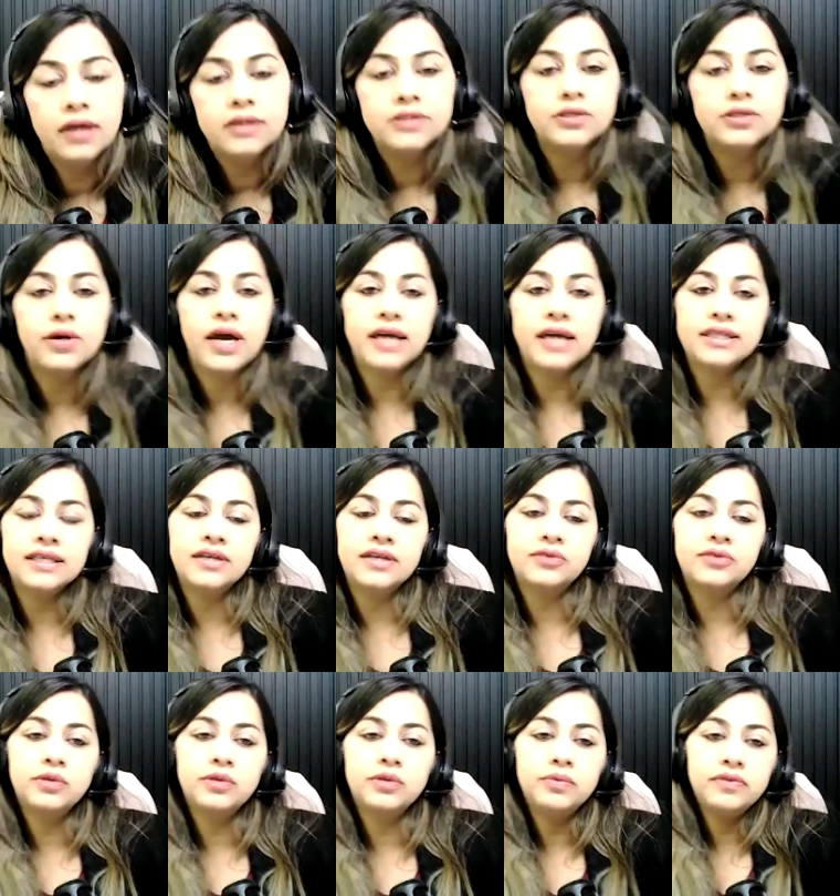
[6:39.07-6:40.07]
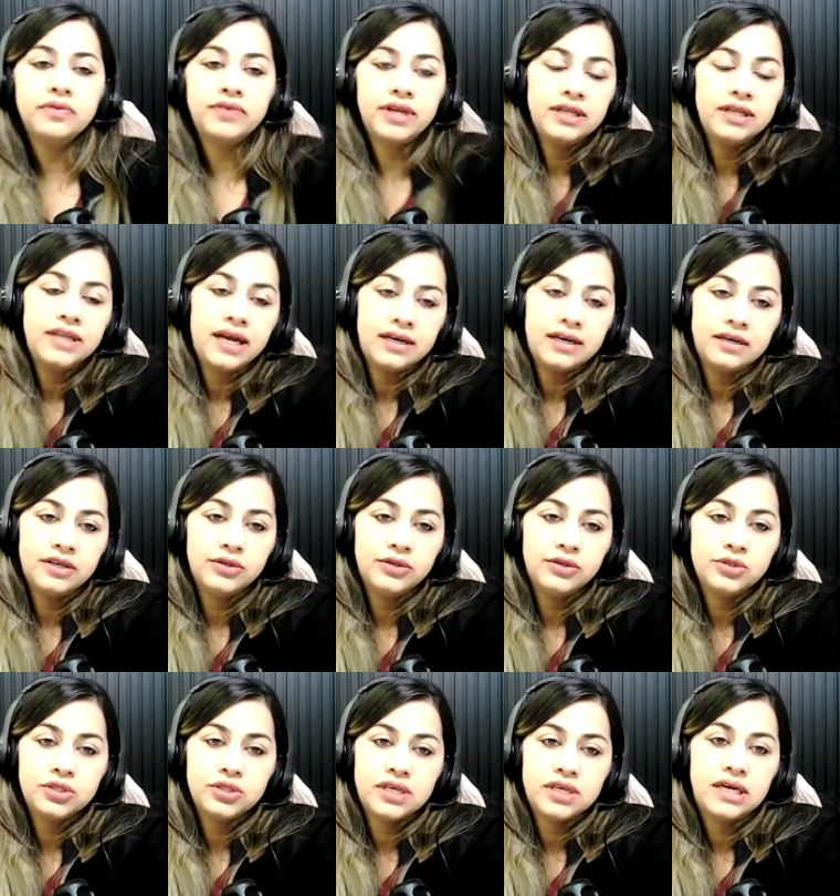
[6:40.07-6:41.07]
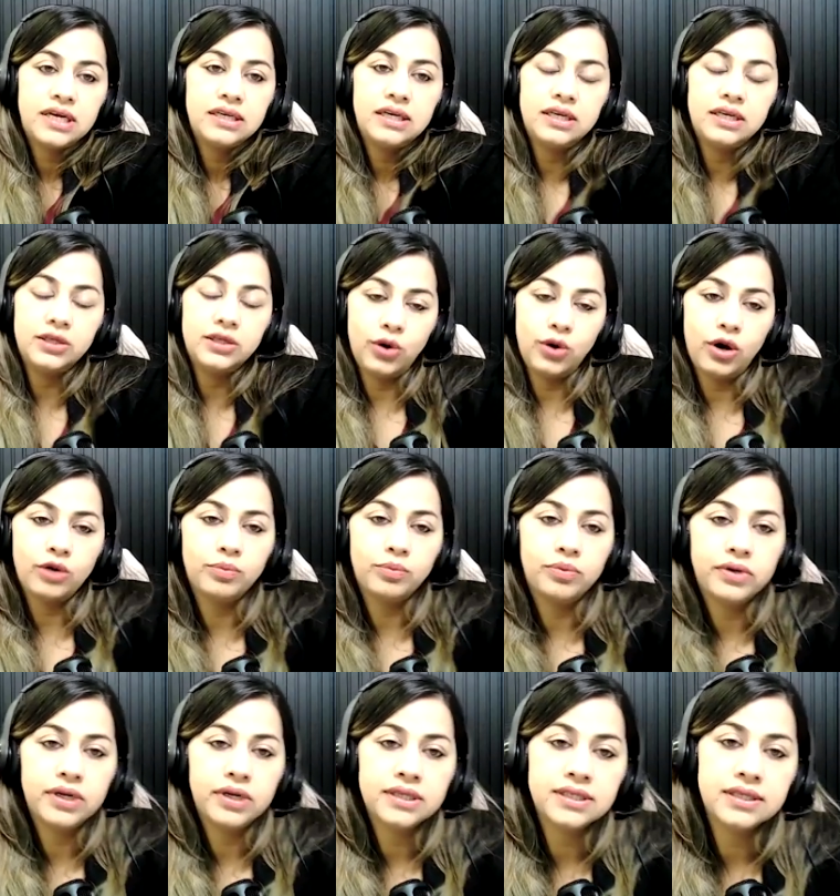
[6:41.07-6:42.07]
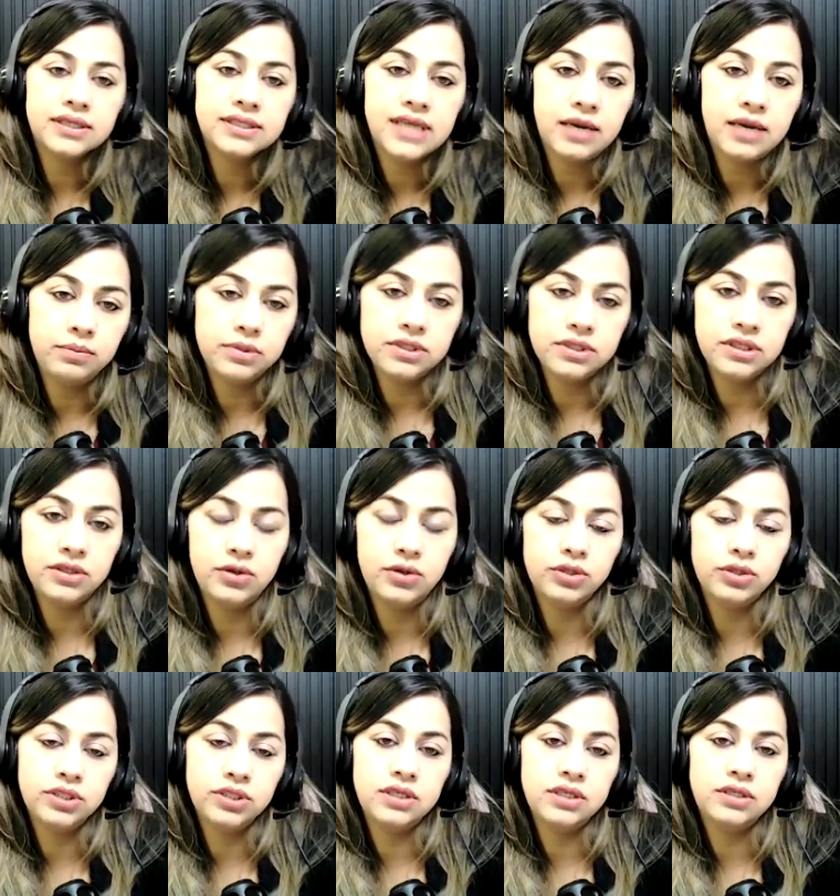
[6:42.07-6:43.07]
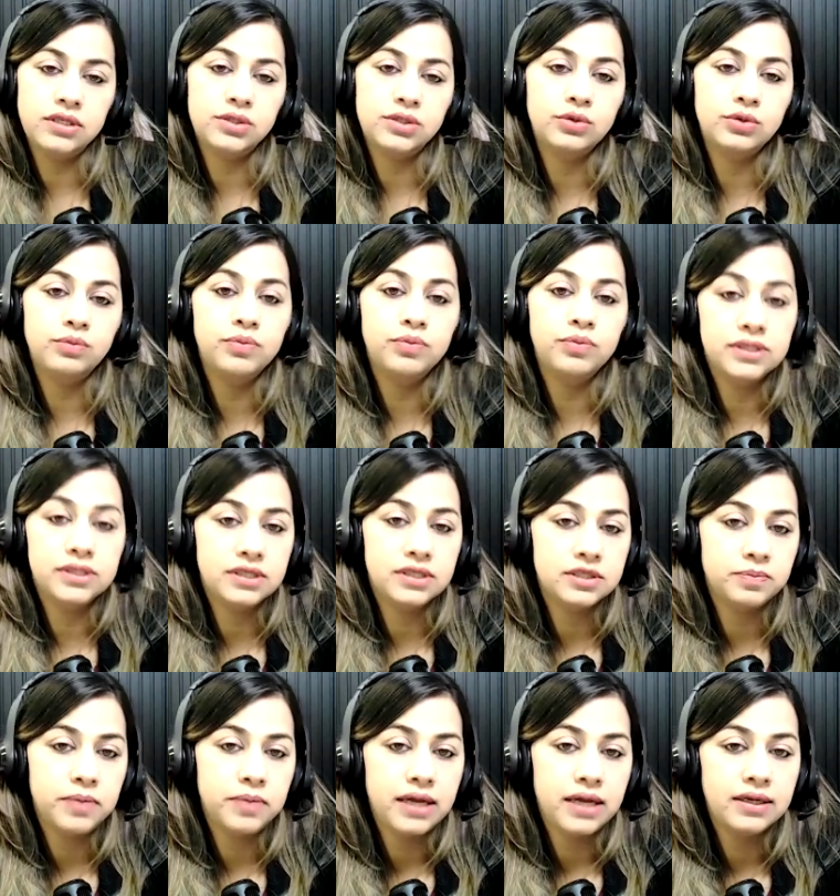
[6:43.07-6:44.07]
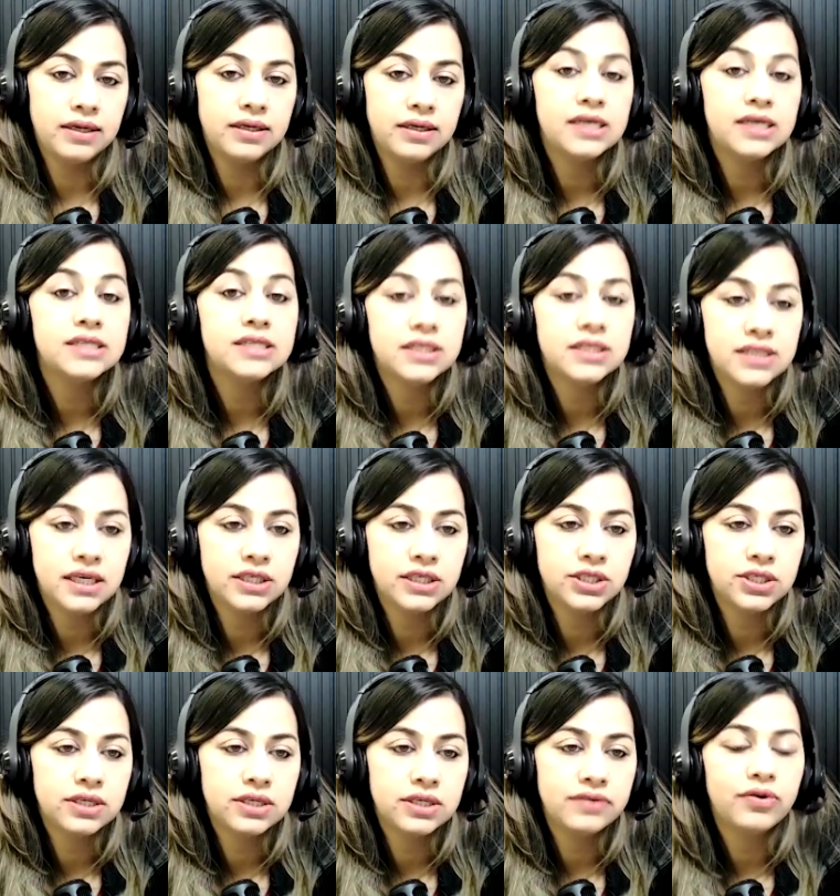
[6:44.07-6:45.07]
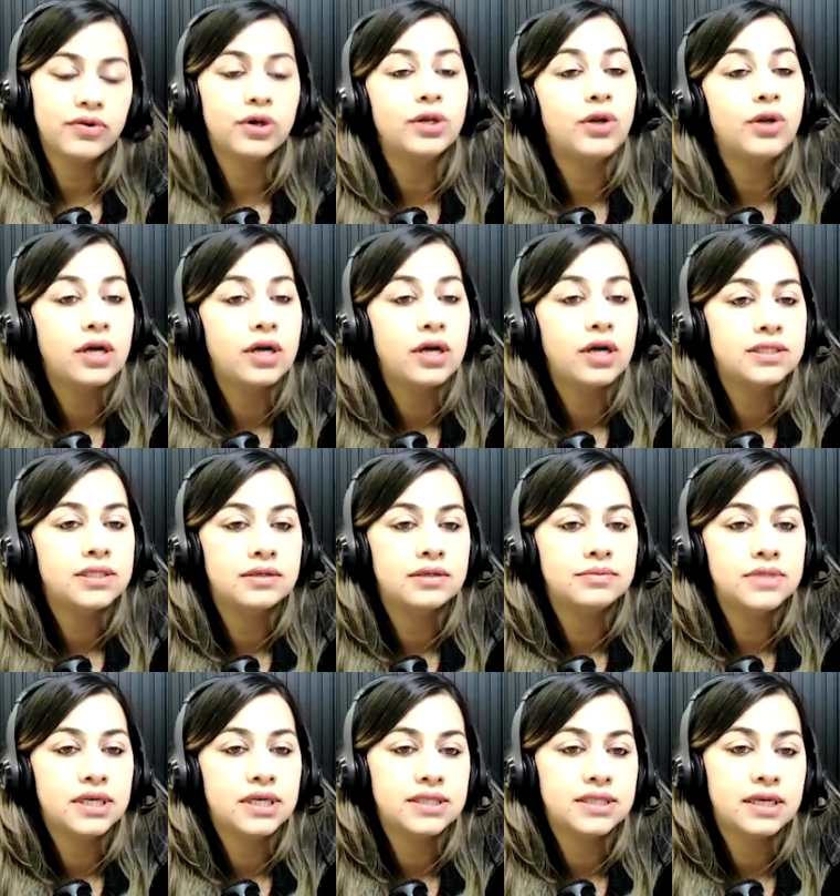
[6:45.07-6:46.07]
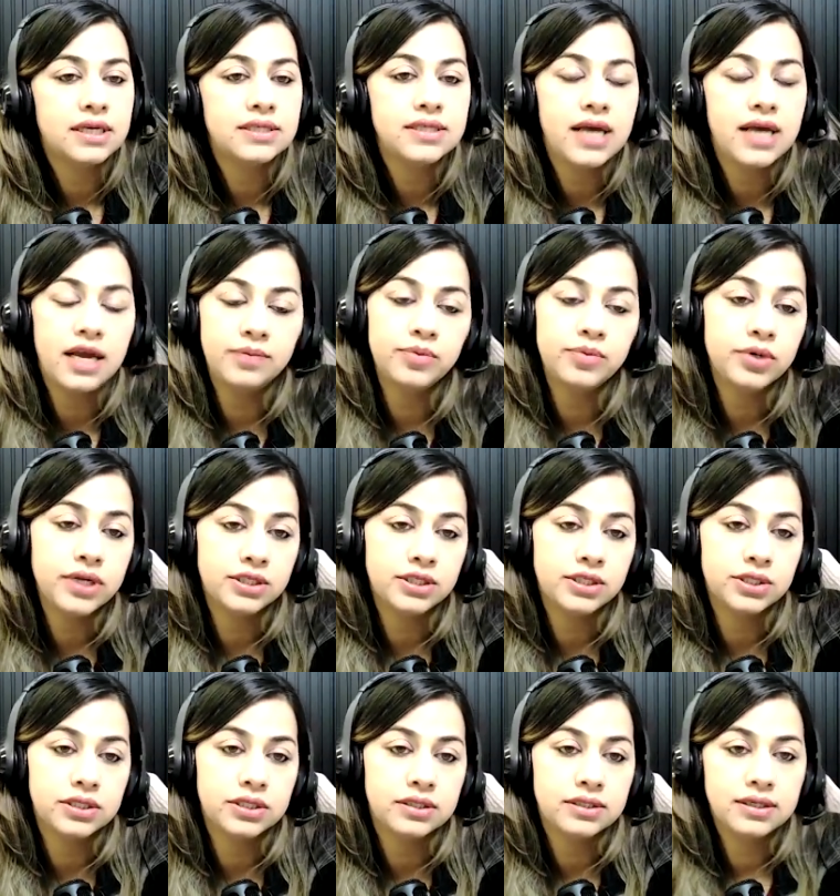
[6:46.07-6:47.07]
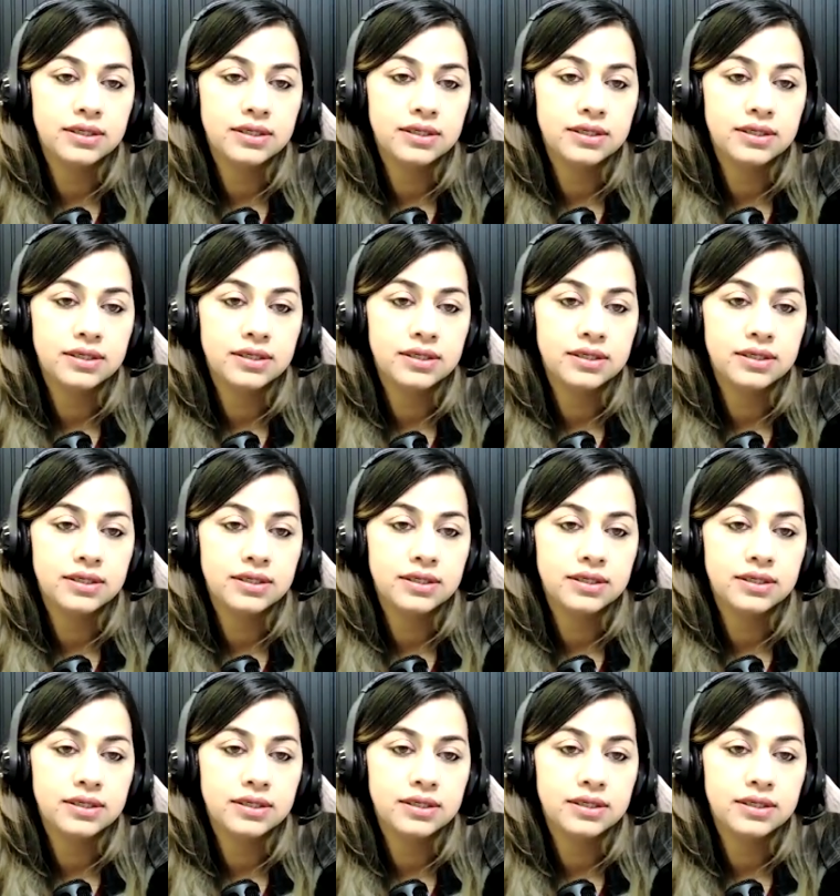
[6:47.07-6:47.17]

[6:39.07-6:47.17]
So I think it will be very rightly to say that incorporating cybersecurity into business planning is essential for long-term success and protection.